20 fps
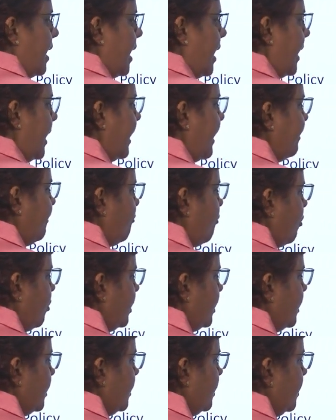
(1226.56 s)
I
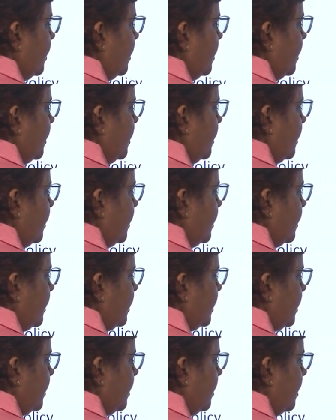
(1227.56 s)
want a
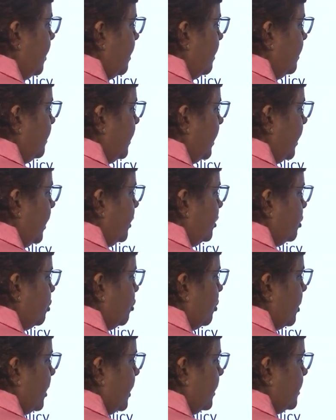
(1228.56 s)
term
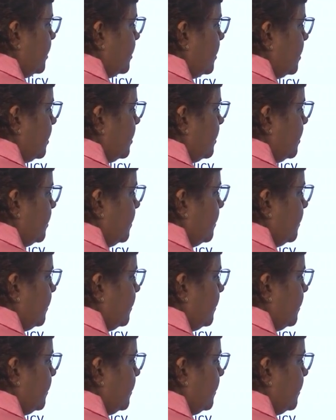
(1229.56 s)
insurance